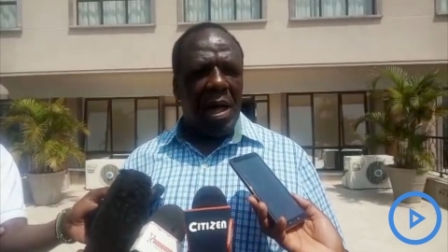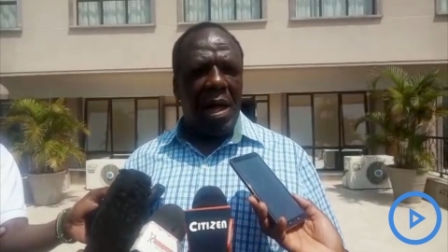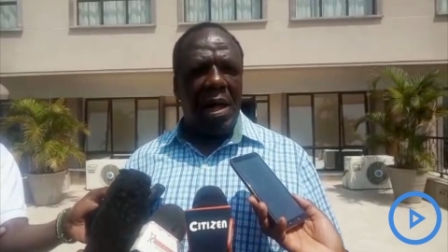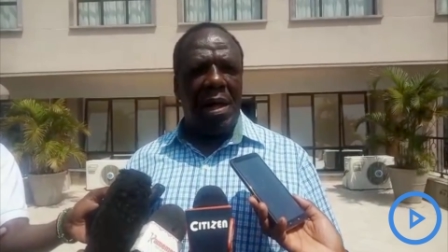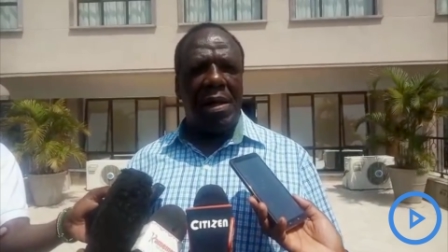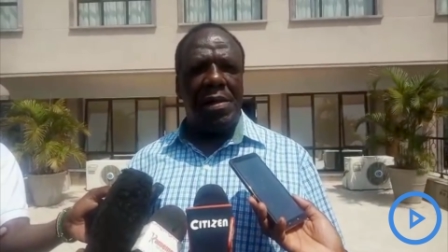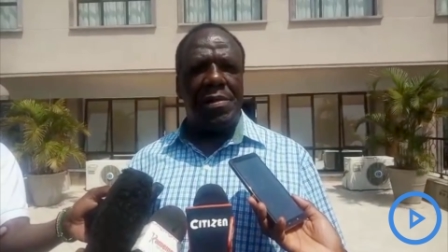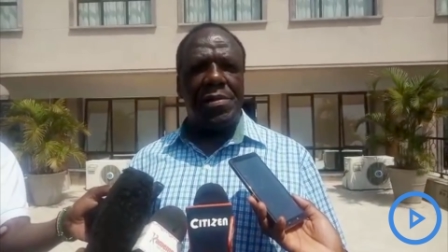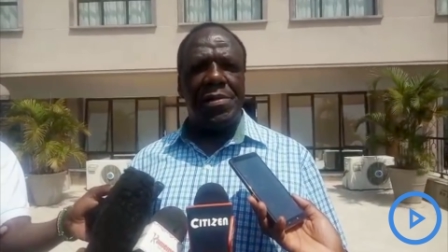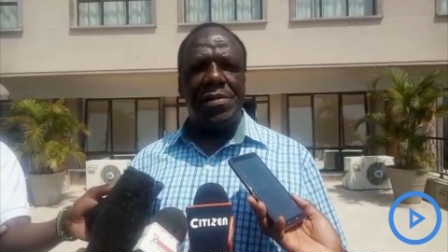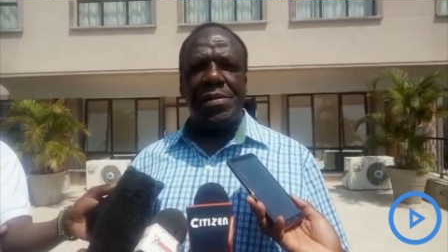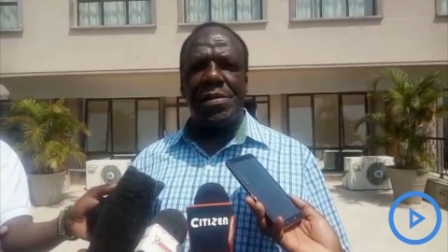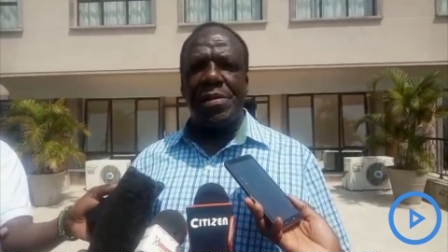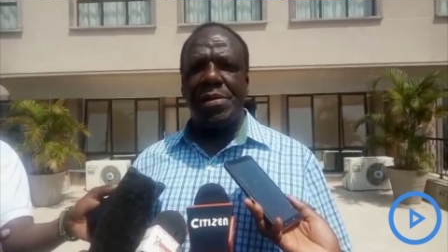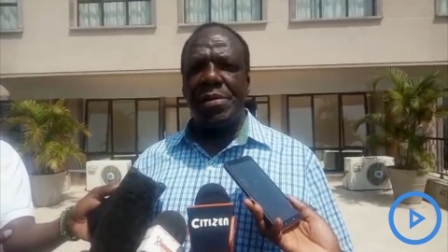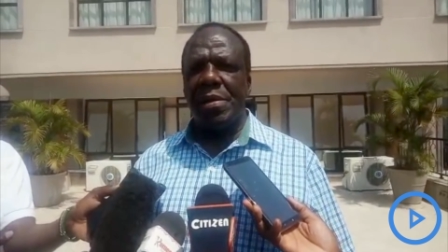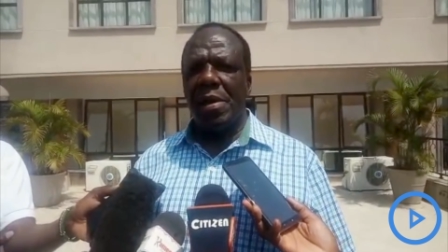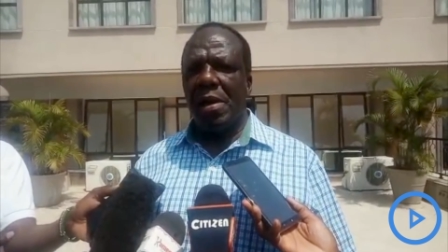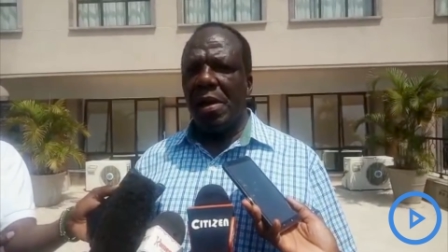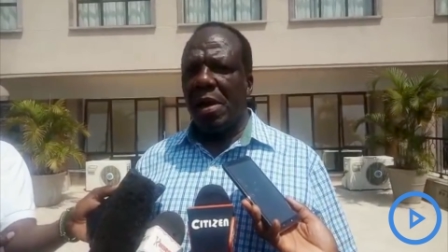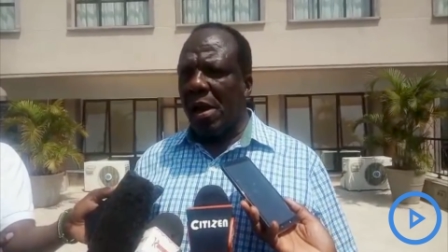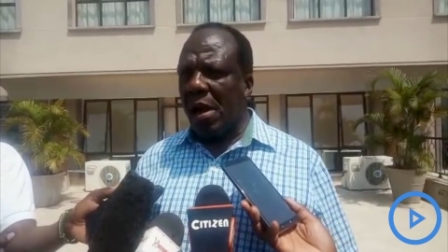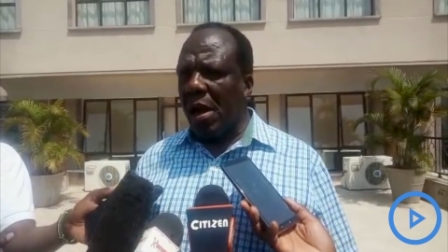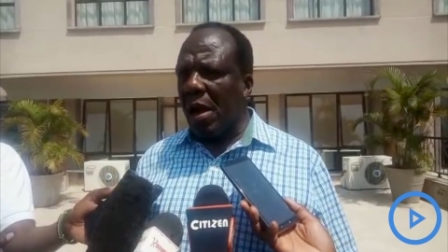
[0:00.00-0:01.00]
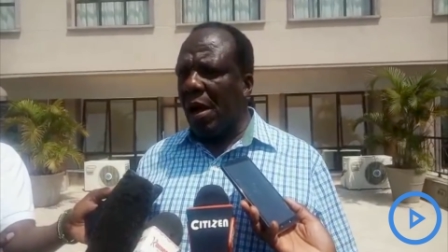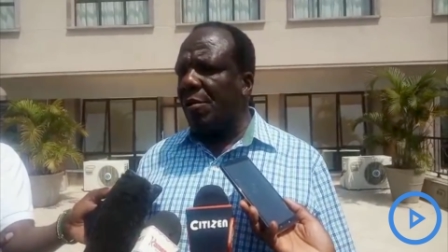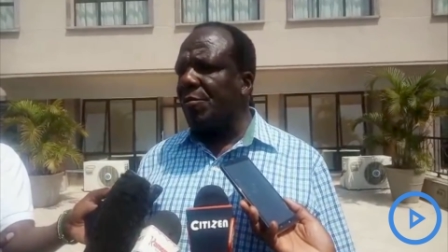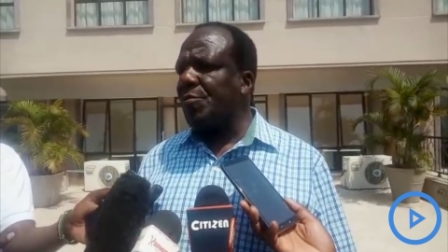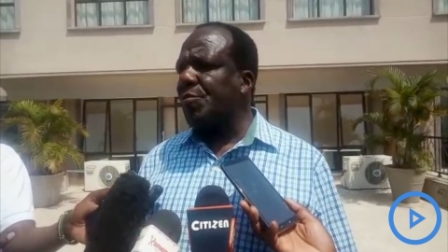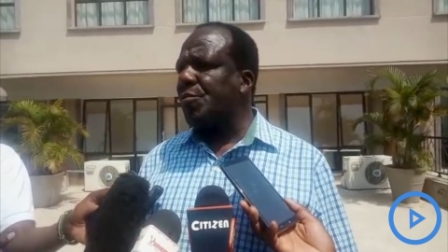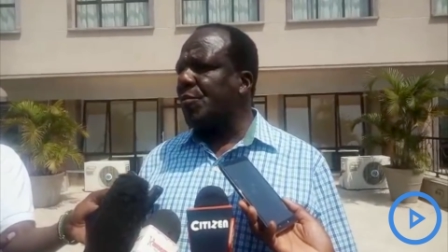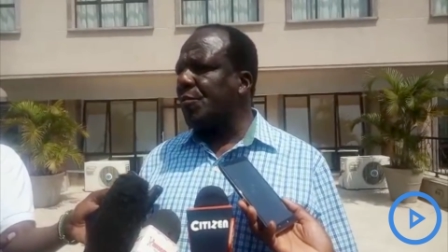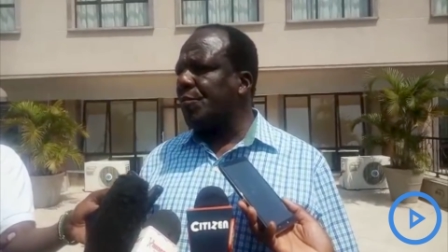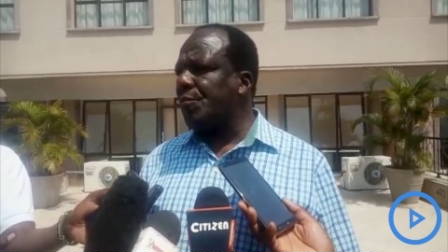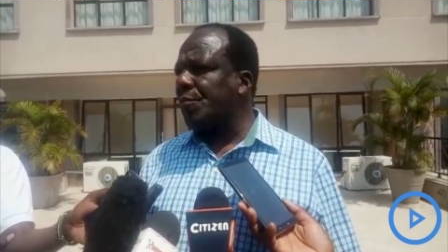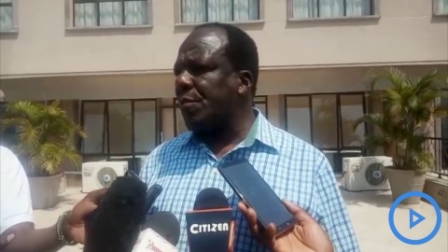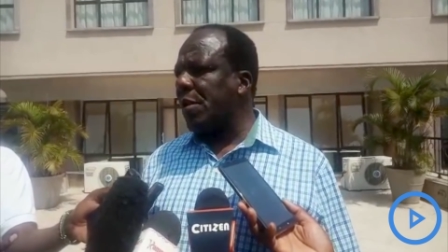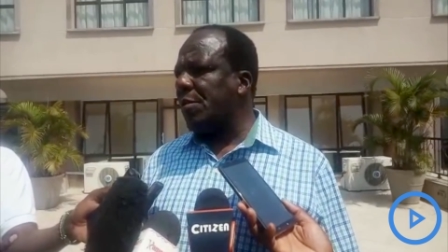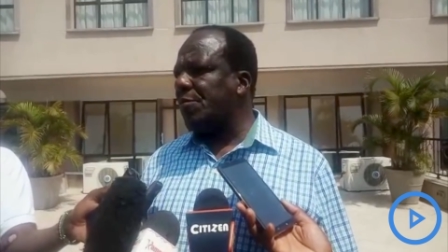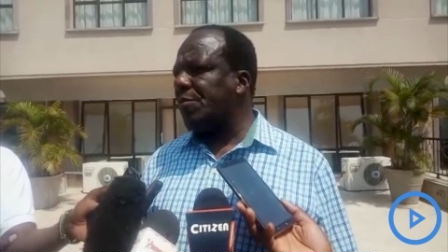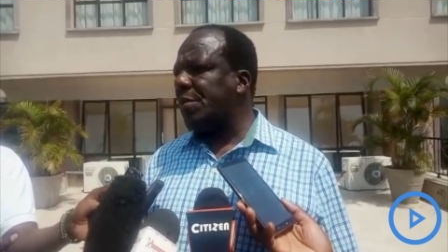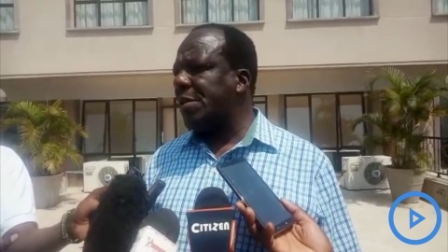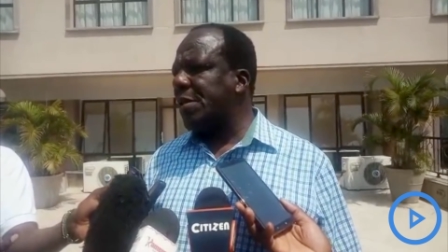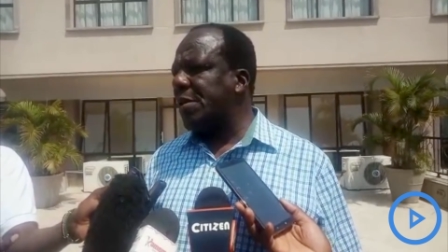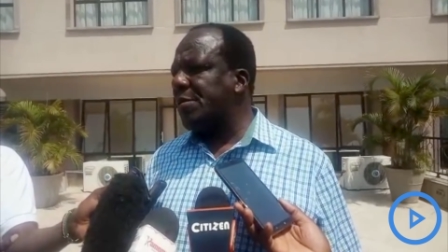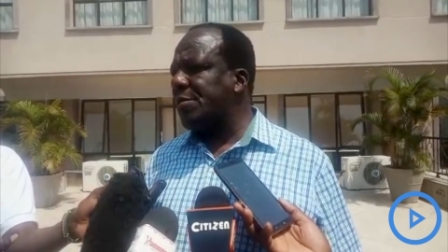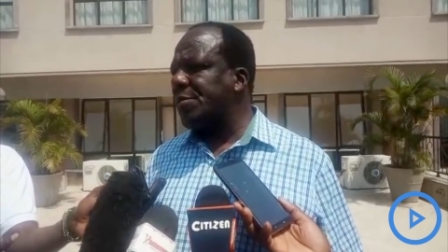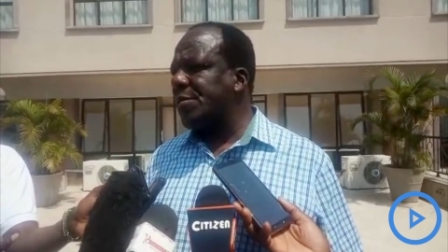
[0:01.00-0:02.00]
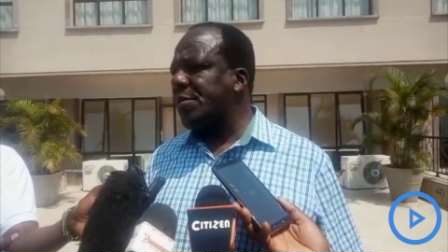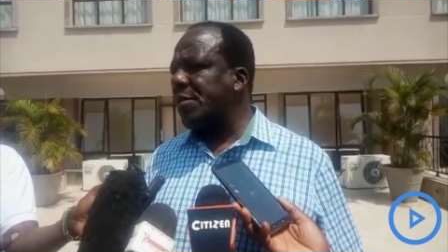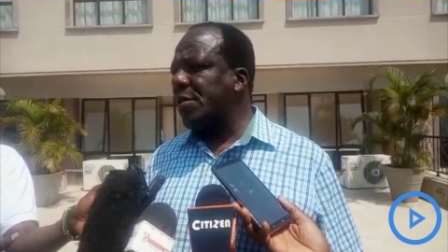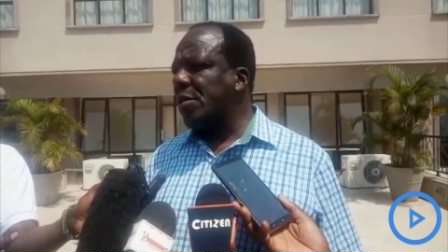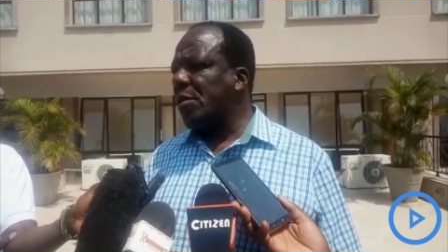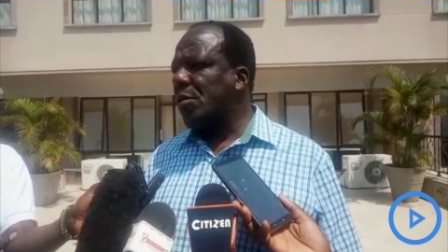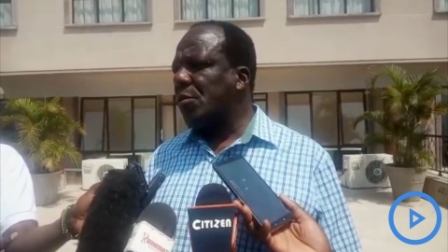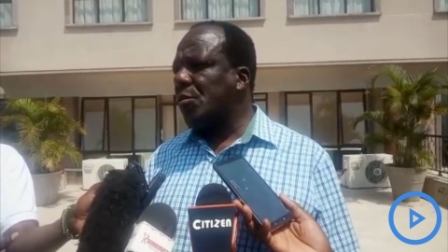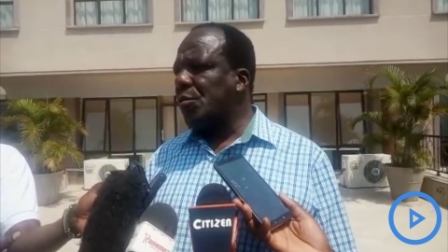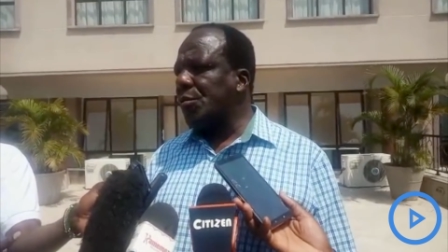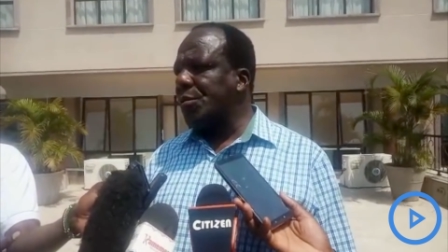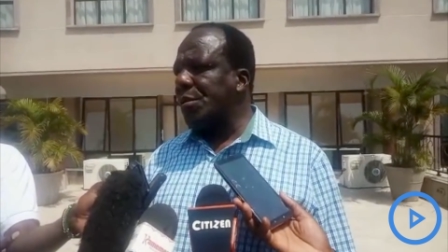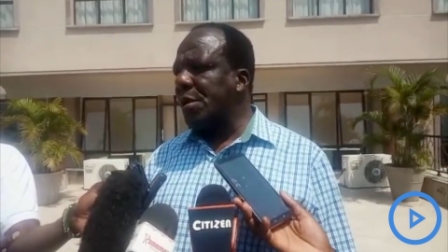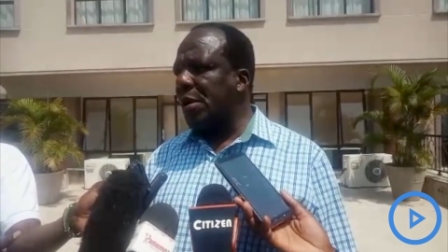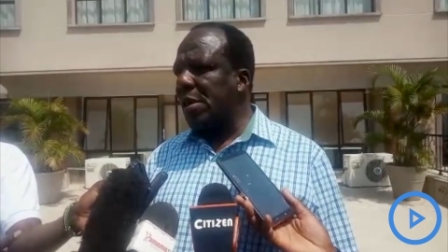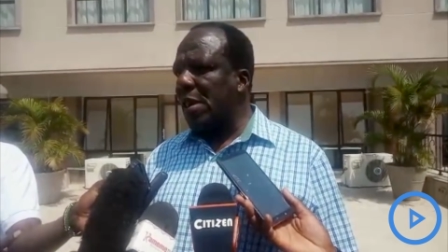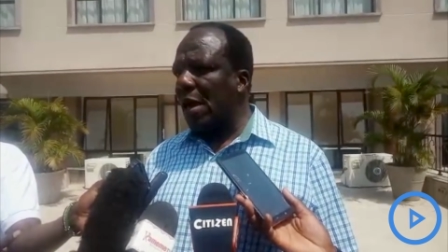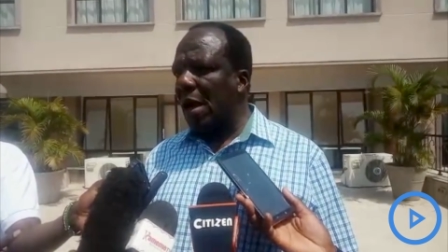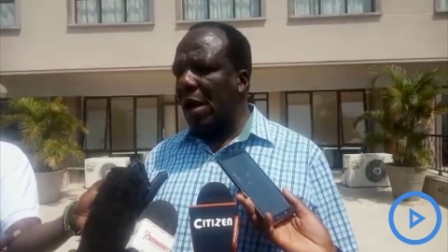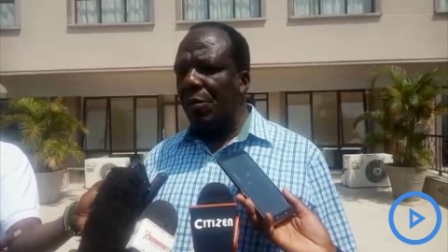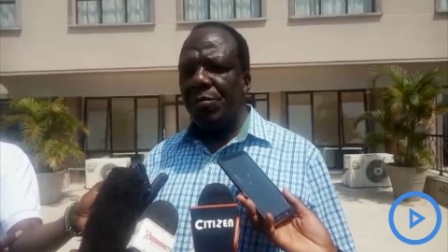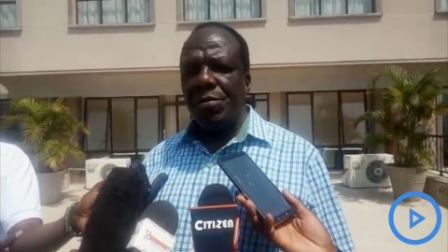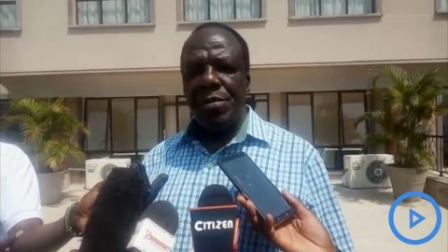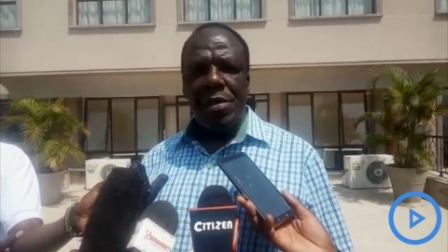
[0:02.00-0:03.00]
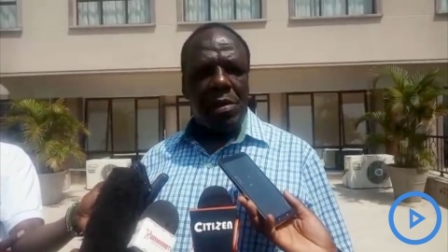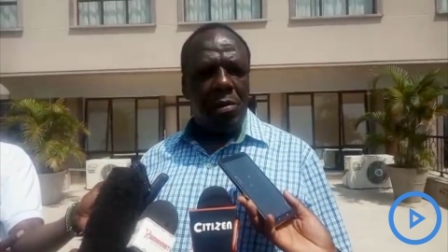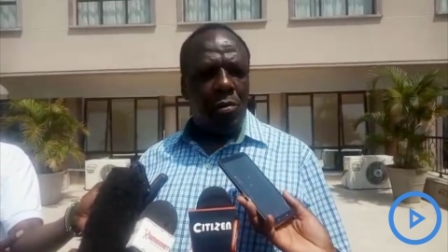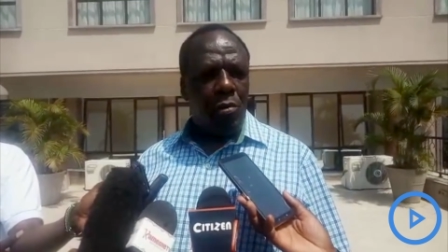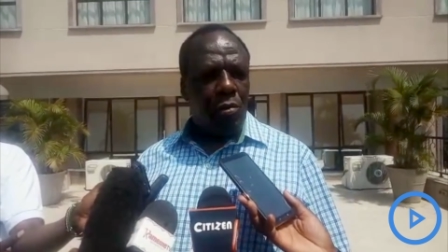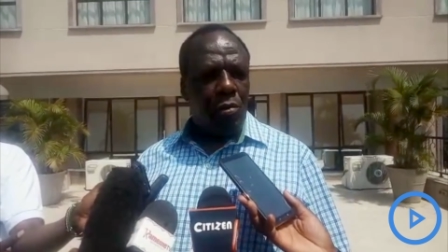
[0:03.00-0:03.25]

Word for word: as Council of Governors, we shall have the